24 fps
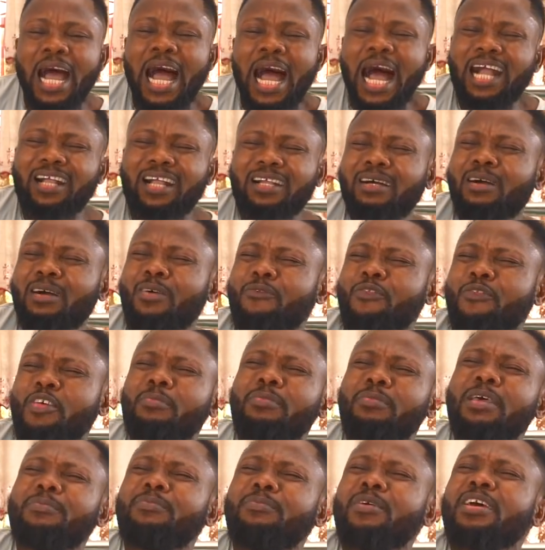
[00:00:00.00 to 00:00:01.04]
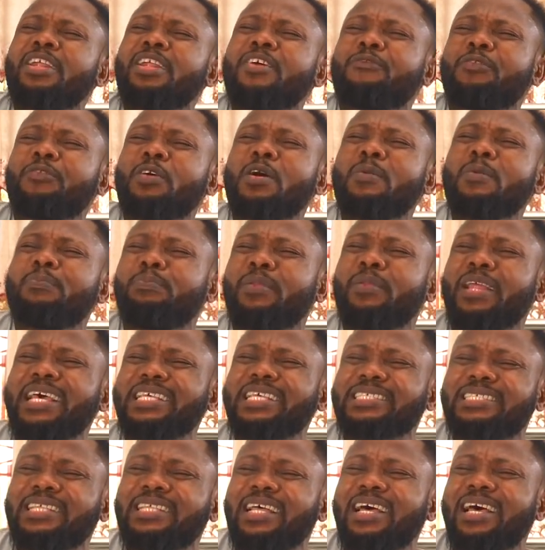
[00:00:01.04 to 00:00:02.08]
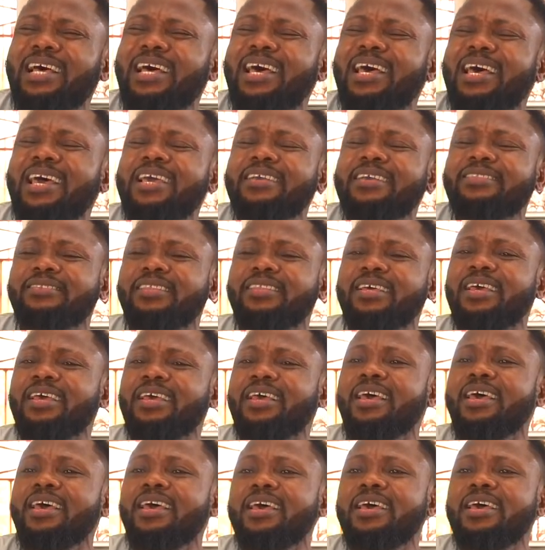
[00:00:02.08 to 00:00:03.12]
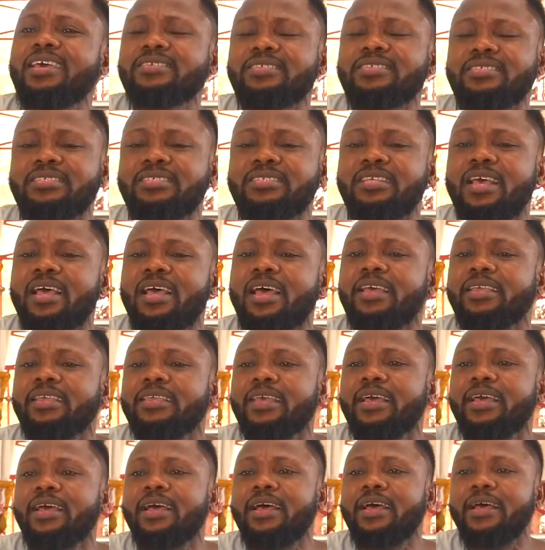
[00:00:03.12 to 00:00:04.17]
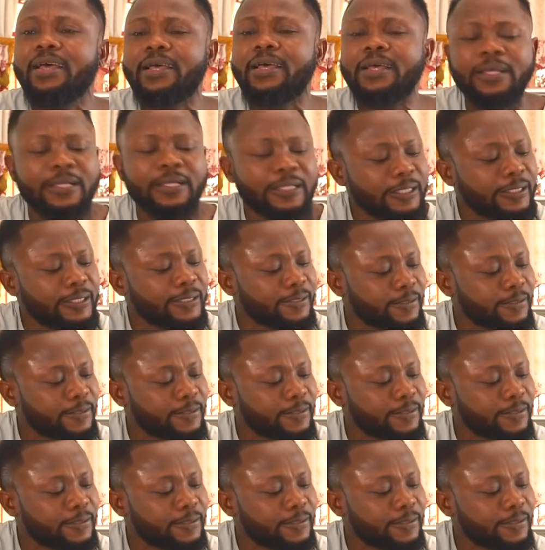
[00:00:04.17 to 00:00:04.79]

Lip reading: I come from a beautiful place like this, yeah, yeah.